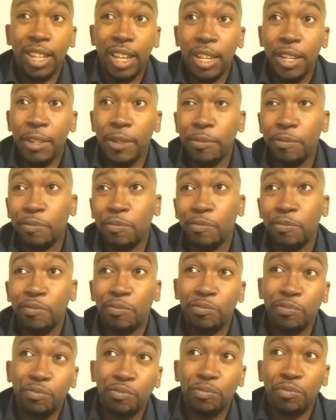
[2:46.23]
a
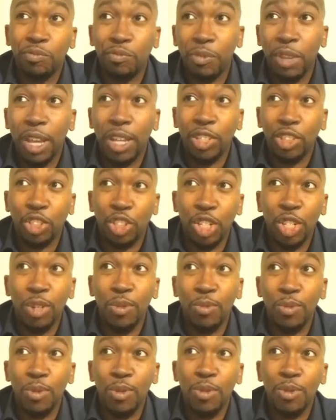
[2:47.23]

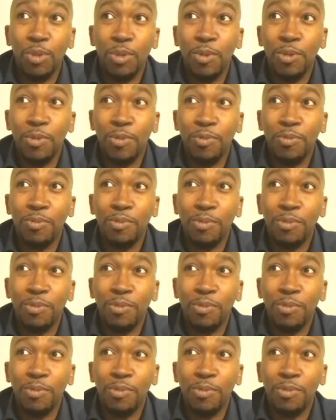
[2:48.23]
general